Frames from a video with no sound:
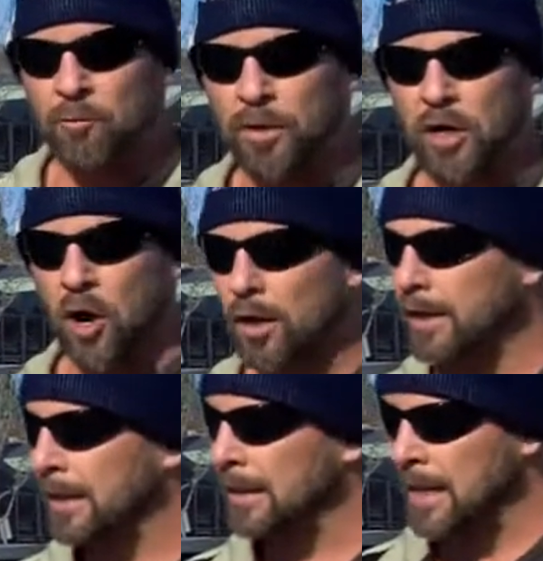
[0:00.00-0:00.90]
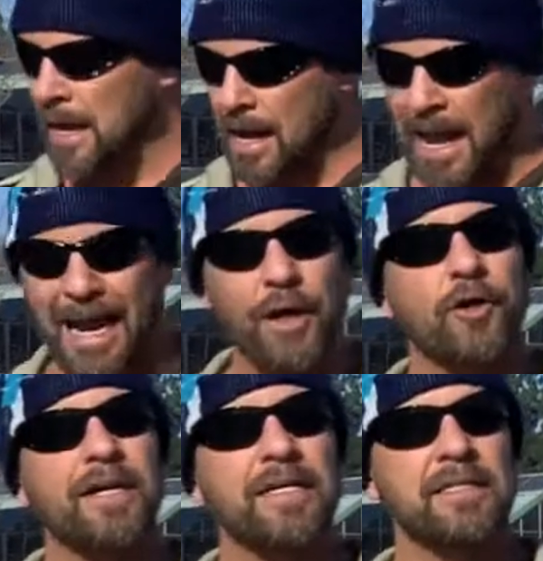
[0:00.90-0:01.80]
regarding uh,
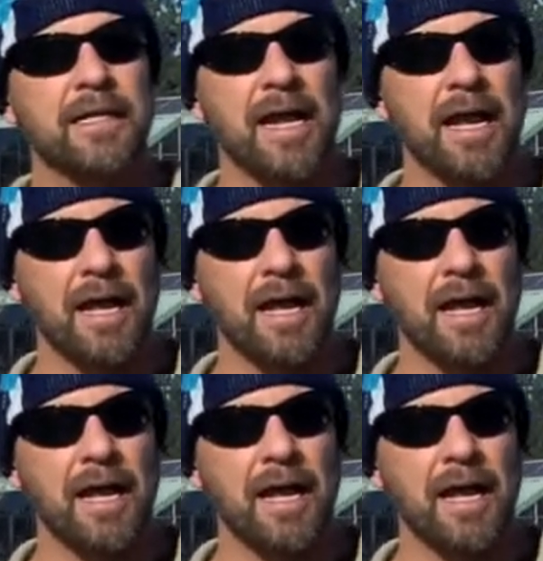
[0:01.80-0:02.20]
areas that